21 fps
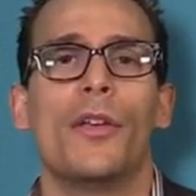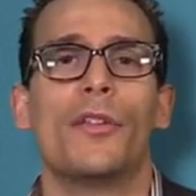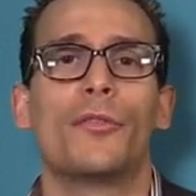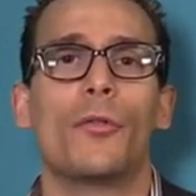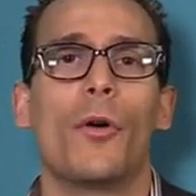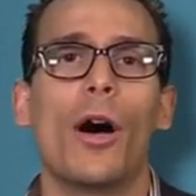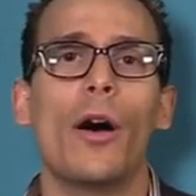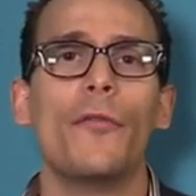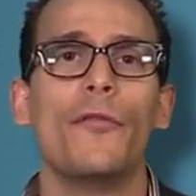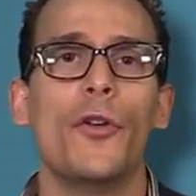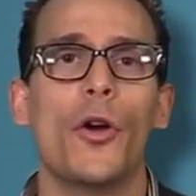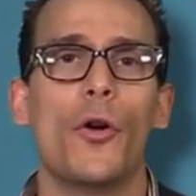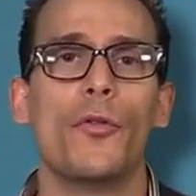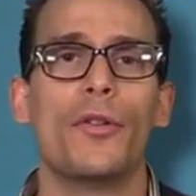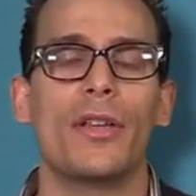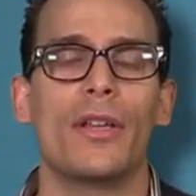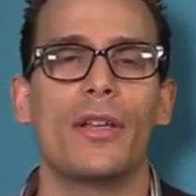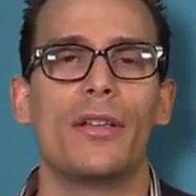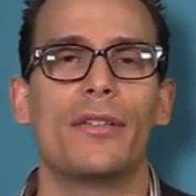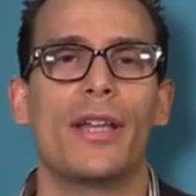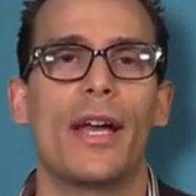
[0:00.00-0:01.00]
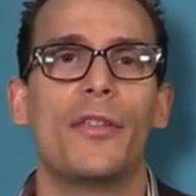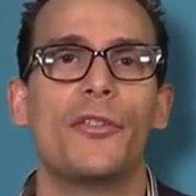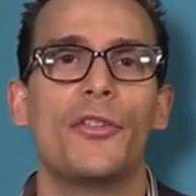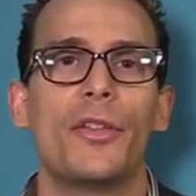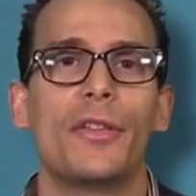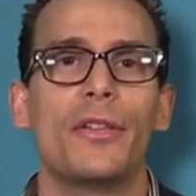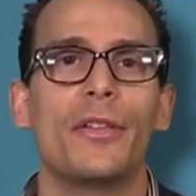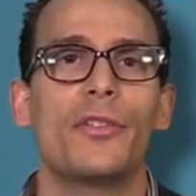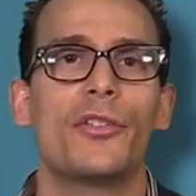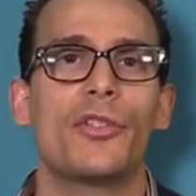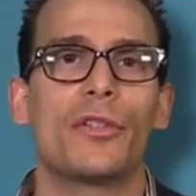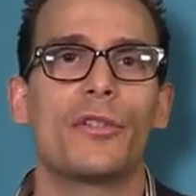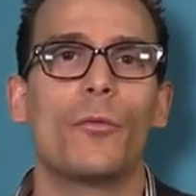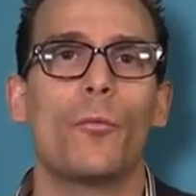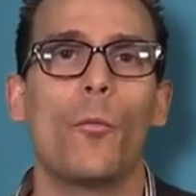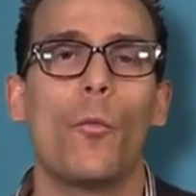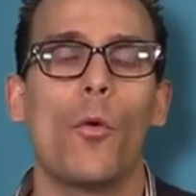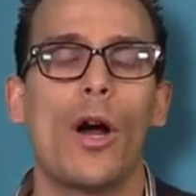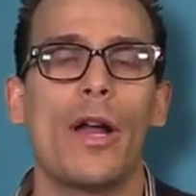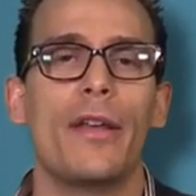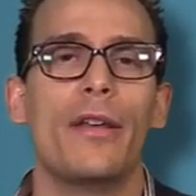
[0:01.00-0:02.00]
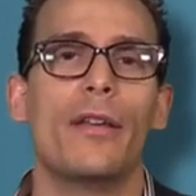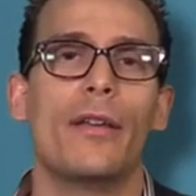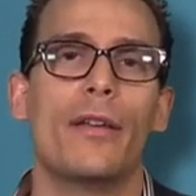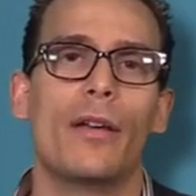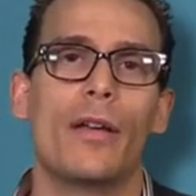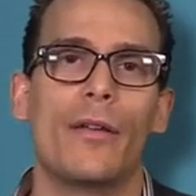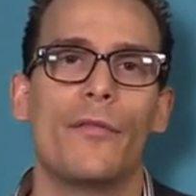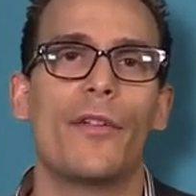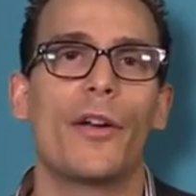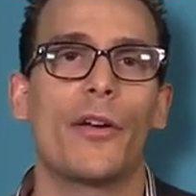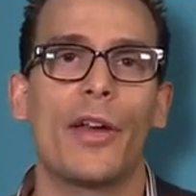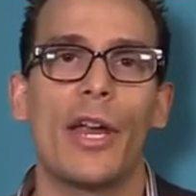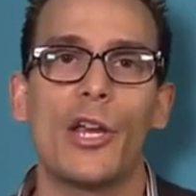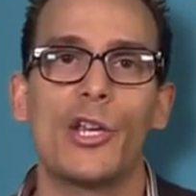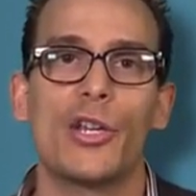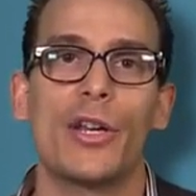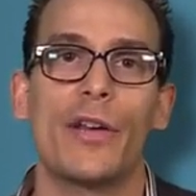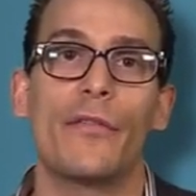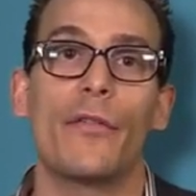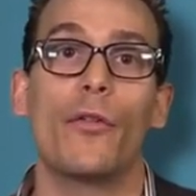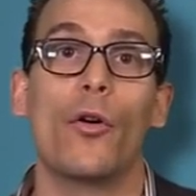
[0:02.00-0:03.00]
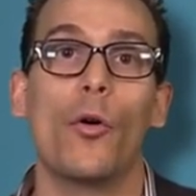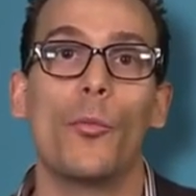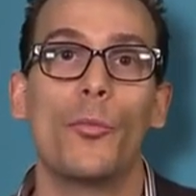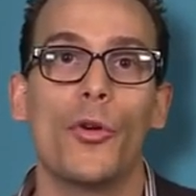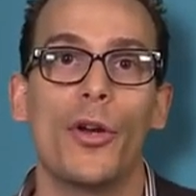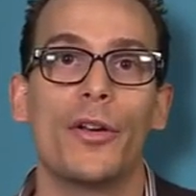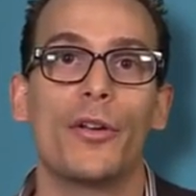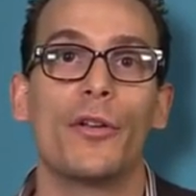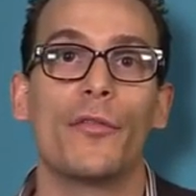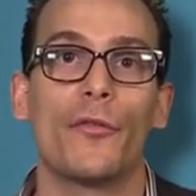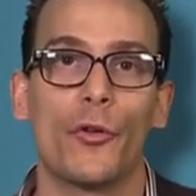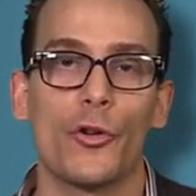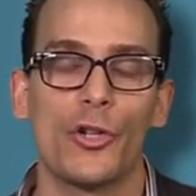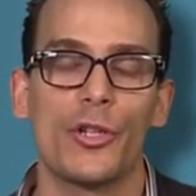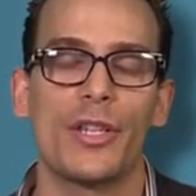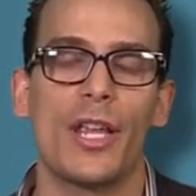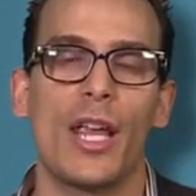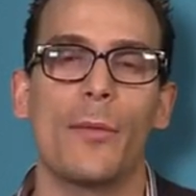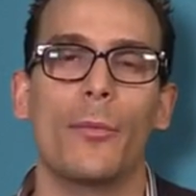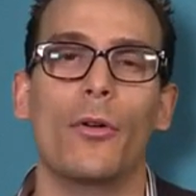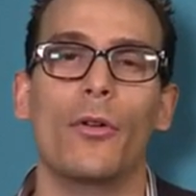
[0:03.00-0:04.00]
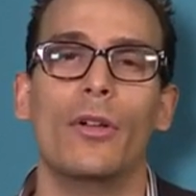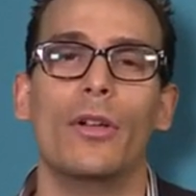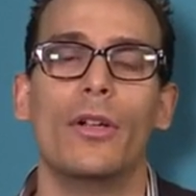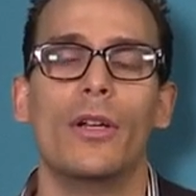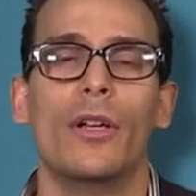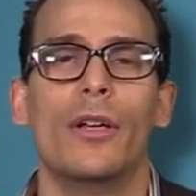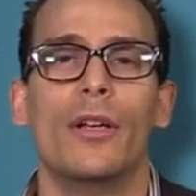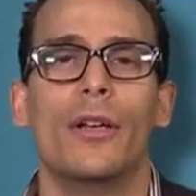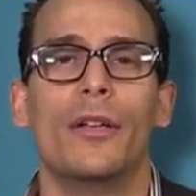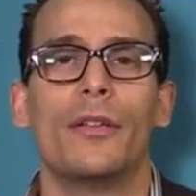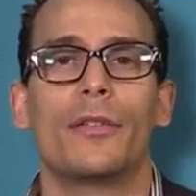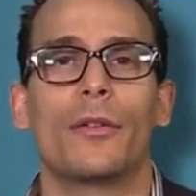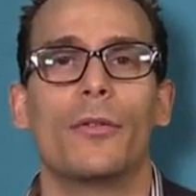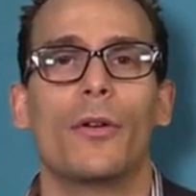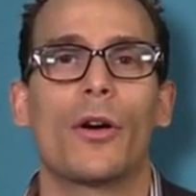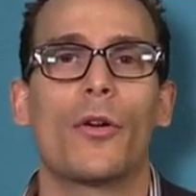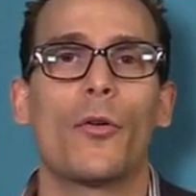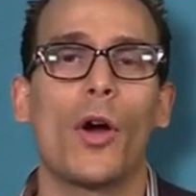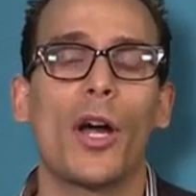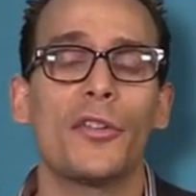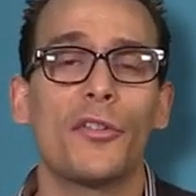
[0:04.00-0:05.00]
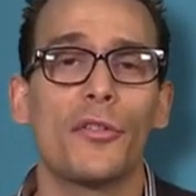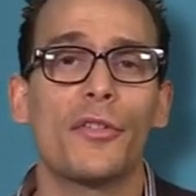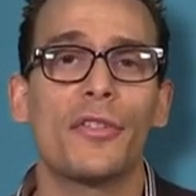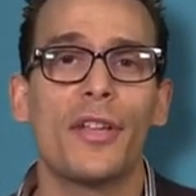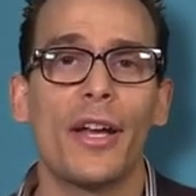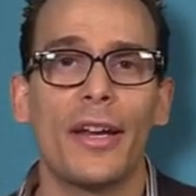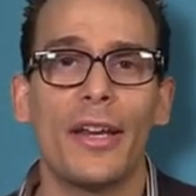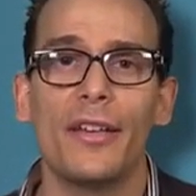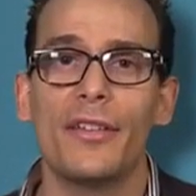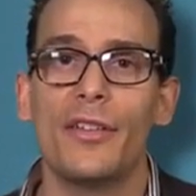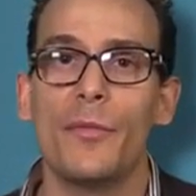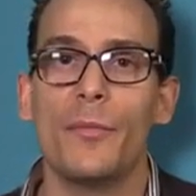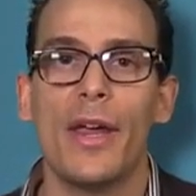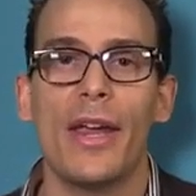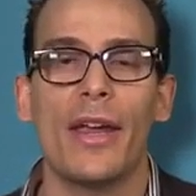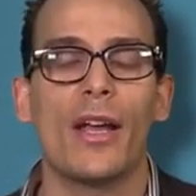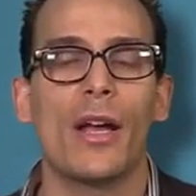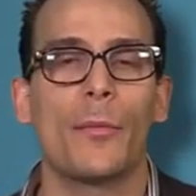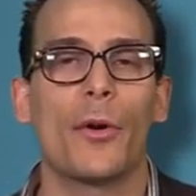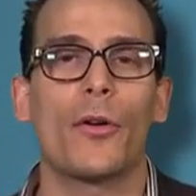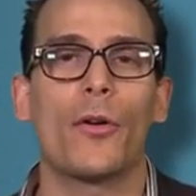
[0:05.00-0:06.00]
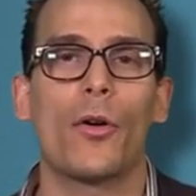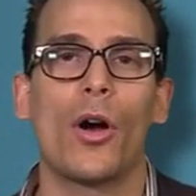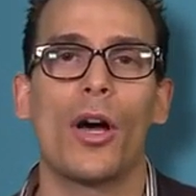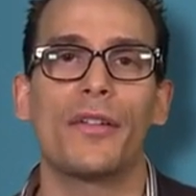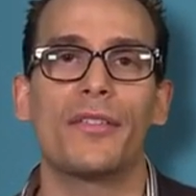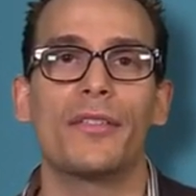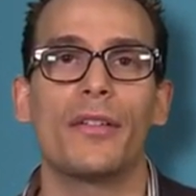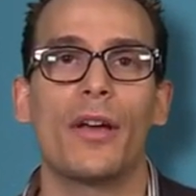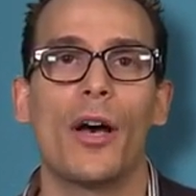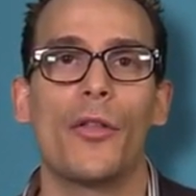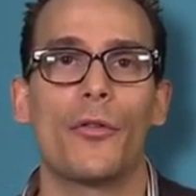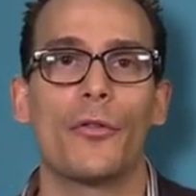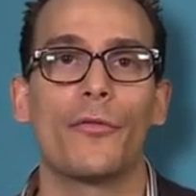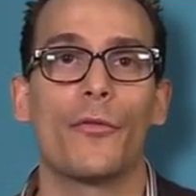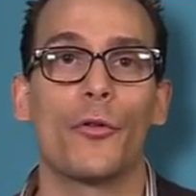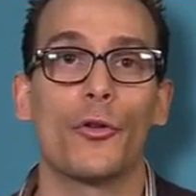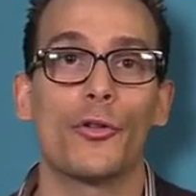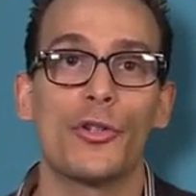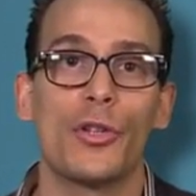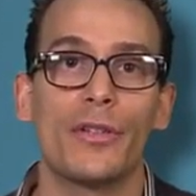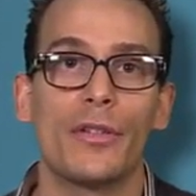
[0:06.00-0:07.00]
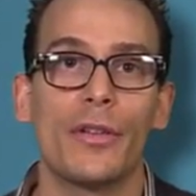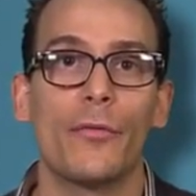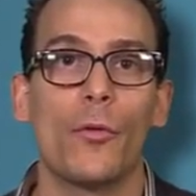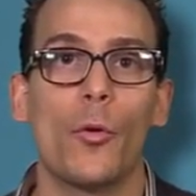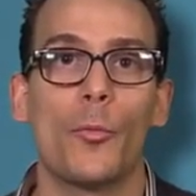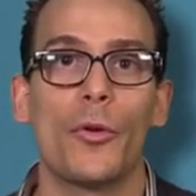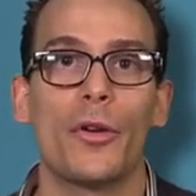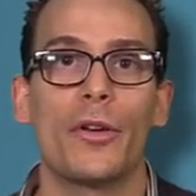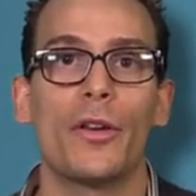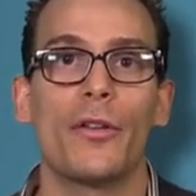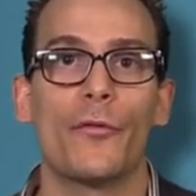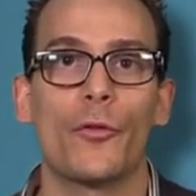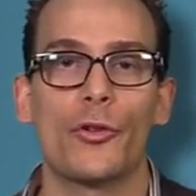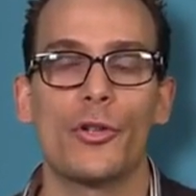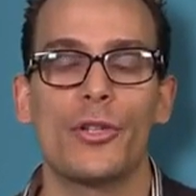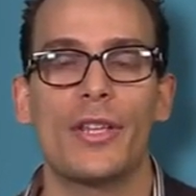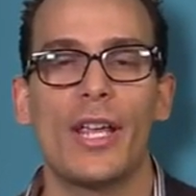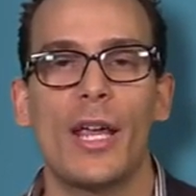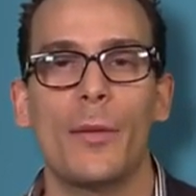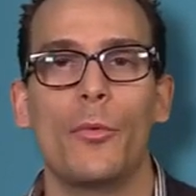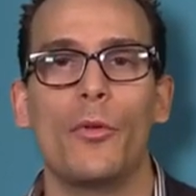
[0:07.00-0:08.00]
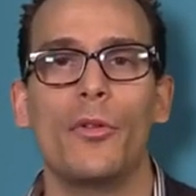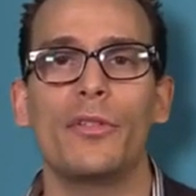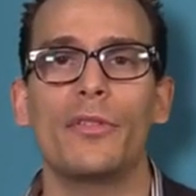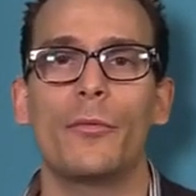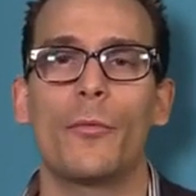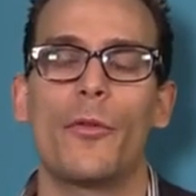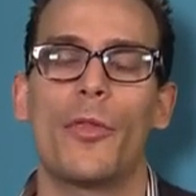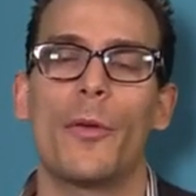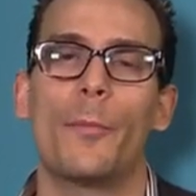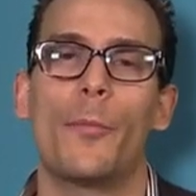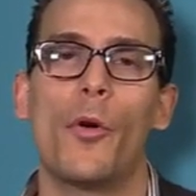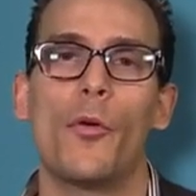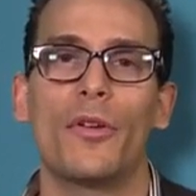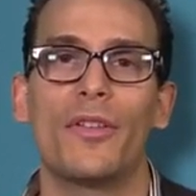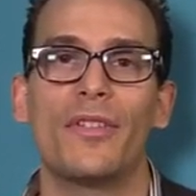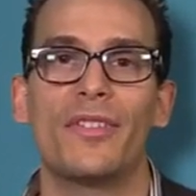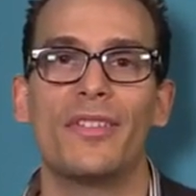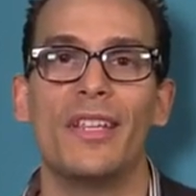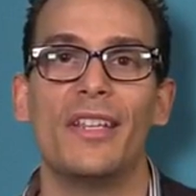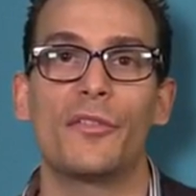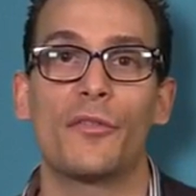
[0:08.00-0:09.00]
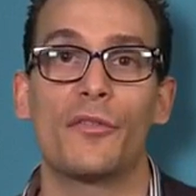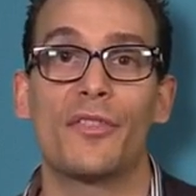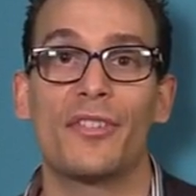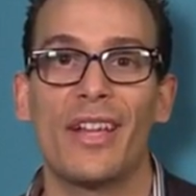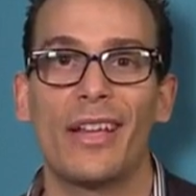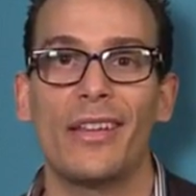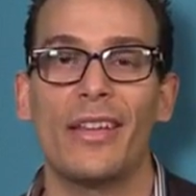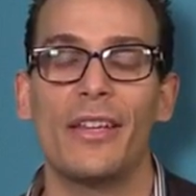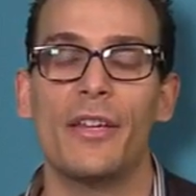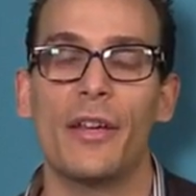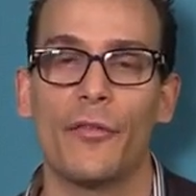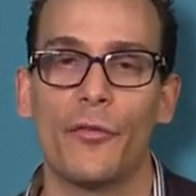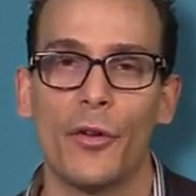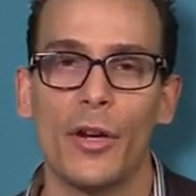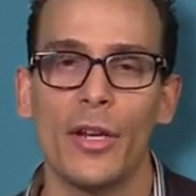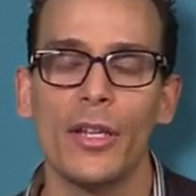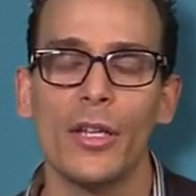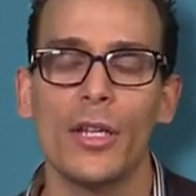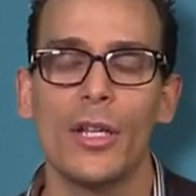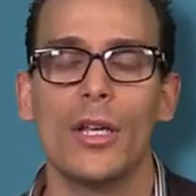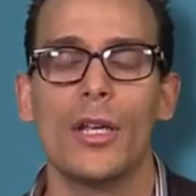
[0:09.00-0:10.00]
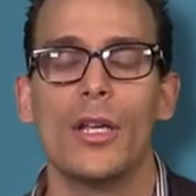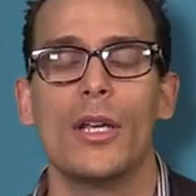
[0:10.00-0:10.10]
So of note is that this is just one variation of an opioid conversion table. So across your studies you may come across other versions of opioid conversion tables where the potencies are slightly different.